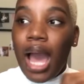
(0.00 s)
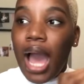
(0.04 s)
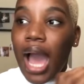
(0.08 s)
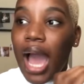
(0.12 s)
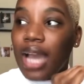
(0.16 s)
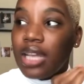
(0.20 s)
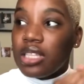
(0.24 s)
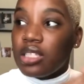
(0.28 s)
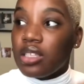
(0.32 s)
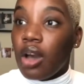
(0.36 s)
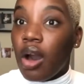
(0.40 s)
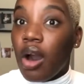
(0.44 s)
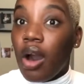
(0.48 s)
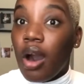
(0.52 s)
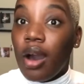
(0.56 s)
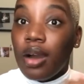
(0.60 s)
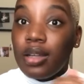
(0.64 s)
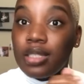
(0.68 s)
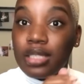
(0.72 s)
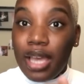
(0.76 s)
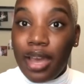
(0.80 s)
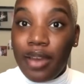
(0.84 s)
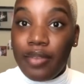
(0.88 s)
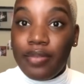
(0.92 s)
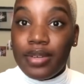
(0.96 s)
I
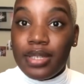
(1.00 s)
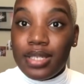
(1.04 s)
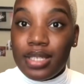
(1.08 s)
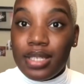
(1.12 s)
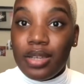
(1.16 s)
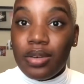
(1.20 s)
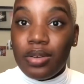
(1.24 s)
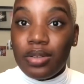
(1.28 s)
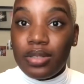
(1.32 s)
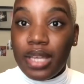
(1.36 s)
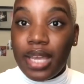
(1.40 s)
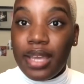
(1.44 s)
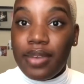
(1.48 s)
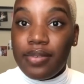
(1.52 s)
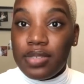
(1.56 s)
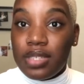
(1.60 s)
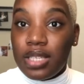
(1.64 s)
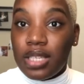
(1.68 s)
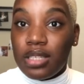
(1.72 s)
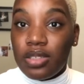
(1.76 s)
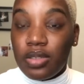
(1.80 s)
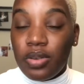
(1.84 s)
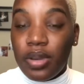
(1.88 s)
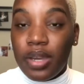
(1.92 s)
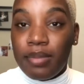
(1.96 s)
talked every single day of
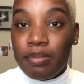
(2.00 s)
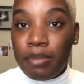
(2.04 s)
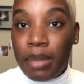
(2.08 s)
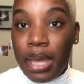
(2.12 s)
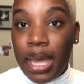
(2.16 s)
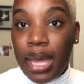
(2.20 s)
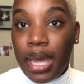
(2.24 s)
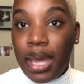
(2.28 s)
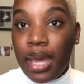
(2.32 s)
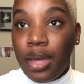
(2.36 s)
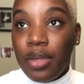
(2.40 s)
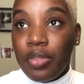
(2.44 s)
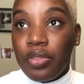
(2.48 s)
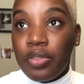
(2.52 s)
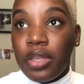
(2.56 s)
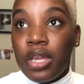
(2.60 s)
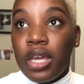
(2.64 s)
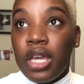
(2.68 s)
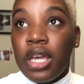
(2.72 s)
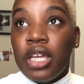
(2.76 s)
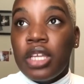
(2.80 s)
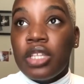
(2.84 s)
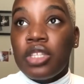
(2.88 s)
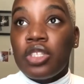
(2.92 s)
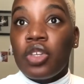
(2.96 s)
6th grade math,
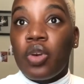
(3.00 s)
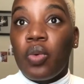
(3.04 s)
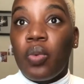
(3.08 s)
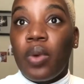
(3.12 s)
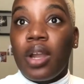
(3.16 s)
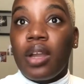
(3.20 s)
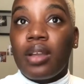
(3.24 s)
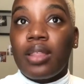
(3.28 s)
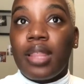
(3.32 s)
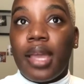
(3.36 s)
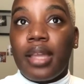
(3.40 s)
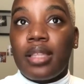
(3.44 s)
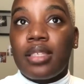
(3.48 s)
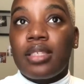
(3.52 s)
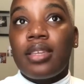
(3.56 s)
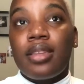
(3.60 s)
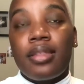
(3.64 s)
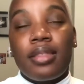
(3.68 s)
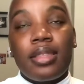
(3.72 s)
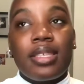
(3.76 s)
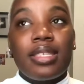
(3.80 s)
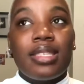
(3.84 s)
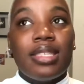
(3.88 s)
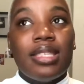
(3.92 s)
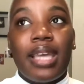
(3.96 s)
to where like to
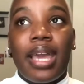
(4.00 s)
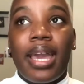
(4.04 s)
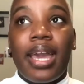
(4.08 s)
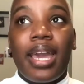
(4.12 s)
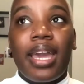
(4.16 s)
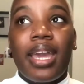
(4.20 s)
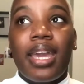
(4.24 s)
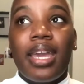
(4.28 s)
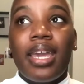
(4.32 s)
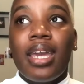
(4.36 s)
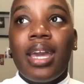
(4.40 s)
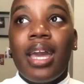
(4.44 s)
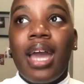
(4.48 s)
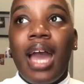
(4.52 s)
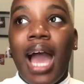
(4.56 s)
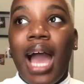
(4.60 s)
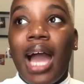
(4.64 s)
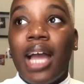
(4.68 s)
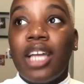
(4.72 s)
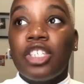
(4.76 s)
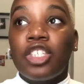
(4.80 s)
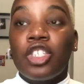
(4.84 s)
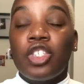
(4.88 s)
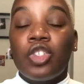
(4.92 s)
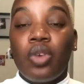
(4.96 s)
this day
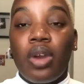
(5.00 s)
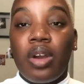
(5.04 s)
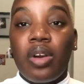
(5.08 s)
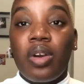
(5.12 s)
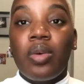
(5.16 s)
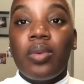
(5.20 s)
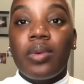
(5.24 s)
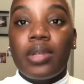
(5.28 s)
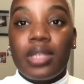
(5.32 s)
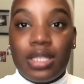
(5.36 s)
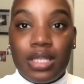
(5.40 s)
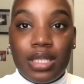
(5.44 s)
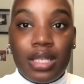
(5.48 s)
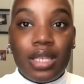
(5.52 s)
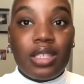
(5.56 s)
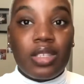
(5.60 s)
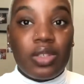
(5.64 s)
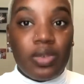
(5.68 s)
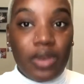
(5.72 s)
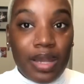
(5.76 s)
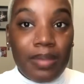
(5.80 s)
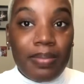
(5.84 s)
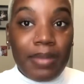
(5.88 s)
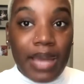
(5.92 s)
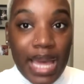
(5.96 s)
I struggle with 6th
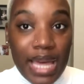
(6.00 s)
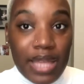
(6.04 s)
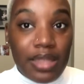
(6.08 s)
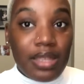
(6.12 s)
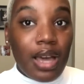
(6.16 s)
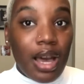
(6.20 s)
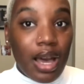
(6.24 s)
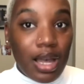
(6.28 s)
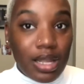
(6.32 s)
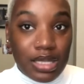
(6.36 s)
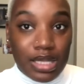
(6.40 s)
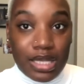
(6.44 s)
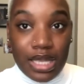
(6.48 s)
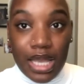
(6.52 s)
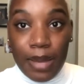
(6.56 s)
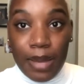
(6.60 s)
grade math concept.